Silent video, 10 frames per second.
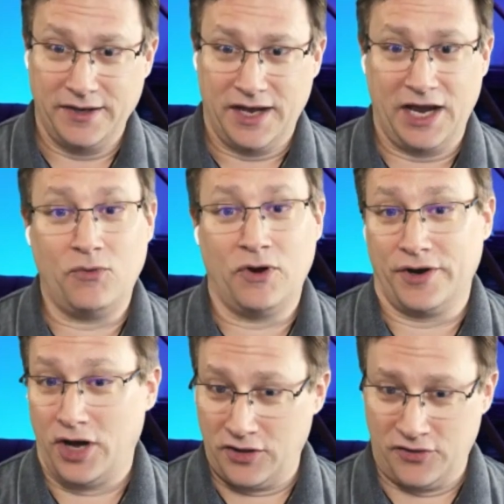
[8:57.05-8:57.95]
I want
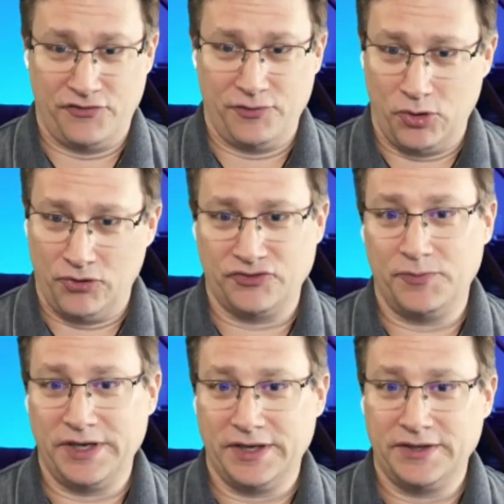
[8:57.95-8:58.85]
all of the bowls to be in it.